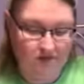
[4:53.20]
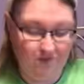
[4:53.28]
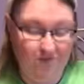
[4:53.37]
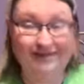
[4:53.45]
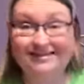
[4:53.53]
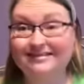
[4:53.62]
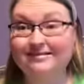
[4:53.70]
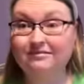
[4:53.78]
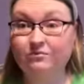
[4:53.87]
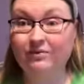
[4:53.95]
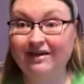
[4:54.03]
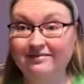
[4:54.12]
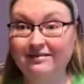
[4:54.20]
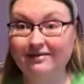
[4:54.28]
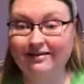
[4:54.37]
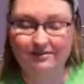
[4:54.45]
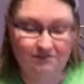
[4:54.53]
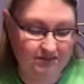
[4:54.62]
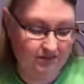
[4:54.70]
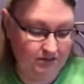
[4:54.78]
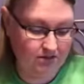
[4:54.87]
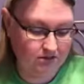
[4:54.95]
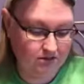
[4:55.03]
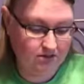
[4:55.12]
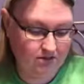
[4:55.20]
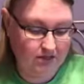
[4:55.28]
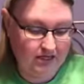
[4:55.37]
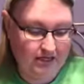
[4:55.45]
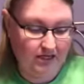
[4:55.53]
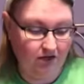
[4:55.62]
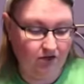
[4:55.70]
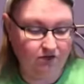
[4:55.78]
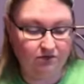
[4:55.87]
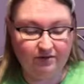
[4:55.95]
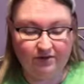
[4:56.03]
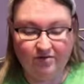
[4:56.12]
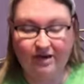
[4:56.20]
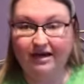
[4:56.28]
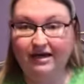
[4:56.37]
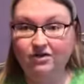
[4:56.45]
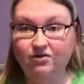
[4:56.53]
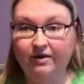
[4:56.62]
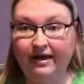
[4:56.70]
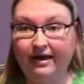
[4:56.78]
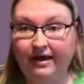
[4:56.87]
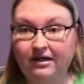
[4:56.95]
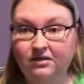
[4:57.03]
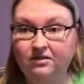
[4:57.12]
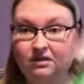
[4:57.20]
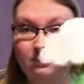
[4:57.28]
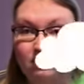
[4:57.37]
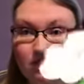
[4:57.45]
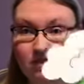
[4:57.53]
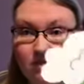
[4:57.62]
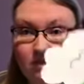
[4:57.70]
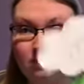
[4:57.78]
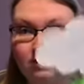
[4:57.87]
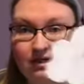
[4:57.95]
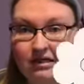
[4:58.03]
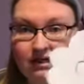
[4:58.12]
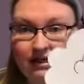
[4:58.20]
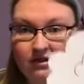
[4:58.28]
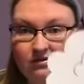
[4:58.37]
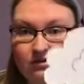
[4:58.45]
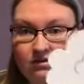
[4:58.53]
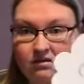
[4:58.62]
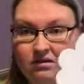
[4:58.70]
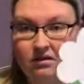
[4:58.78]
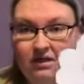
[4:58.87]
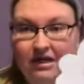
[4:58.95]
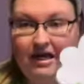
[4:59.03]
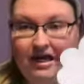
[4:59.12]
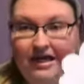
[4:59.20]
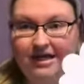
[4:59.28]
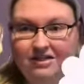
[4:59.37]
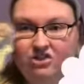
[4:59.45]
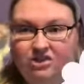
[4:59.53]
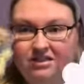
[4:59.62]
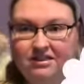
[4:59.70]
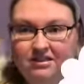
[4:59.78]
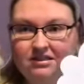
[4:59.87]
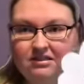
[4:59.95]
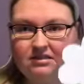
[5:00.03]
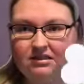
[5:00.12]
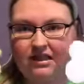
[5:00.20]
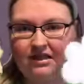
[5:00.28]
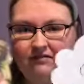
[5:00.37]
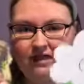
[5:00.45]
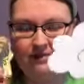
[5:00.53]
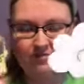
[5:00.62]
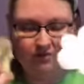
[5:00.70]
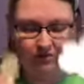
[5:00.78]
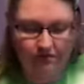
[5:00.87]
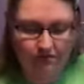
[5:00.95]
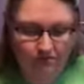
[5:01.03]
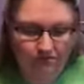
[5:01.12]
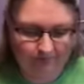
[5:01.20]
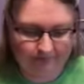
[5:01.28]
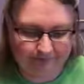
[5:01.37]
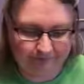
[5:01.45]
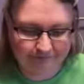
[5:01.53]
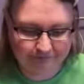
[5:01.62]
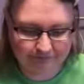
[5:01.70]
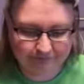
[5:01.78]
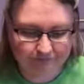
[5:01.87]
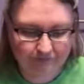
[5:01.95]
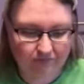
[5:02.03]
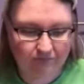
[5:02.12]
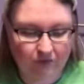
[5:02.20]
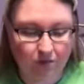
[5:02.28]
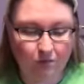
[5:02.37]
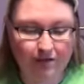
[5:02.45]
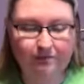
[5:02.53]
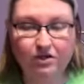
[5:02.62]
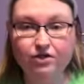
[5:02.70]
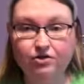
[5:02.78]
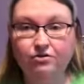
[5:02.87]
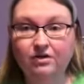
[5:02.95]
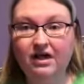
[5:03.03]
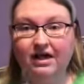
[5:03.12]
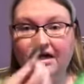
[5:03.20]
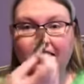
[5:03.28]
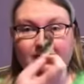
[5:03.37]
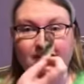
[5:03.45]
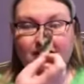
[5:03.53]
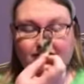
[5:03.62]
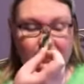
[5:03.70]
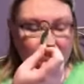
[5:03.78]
but we have something that's missing, right? Also in your packet, you had a cloud and Jesus, and I've cut them both out. What I'm gonna do is I'm gonna take